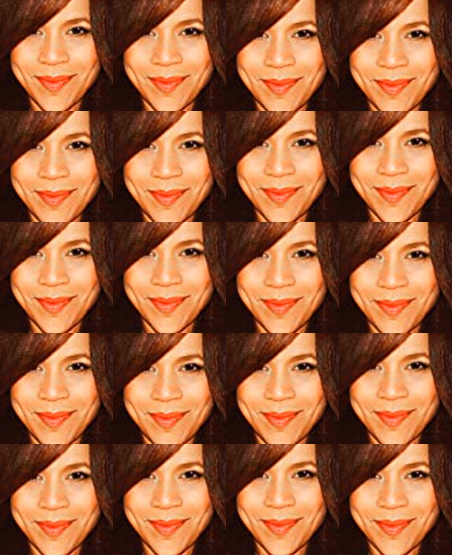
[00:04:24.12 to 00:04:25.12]
I remember
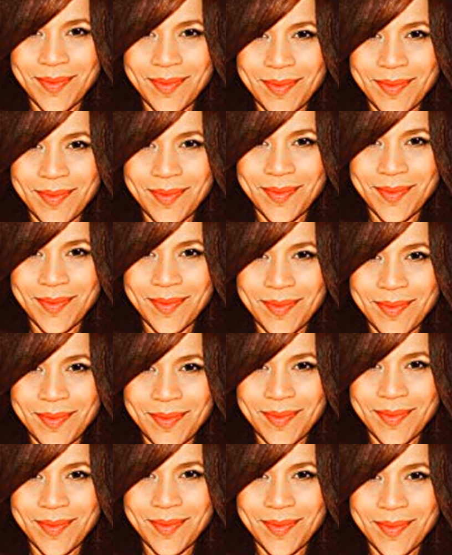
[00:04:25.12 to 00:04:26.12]
trying to act all
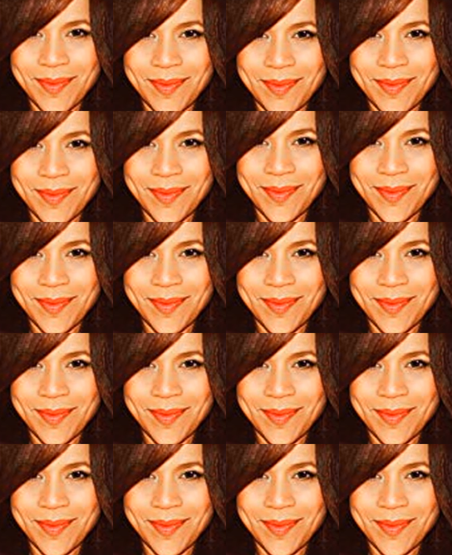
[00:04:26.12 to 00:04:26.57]
grown up,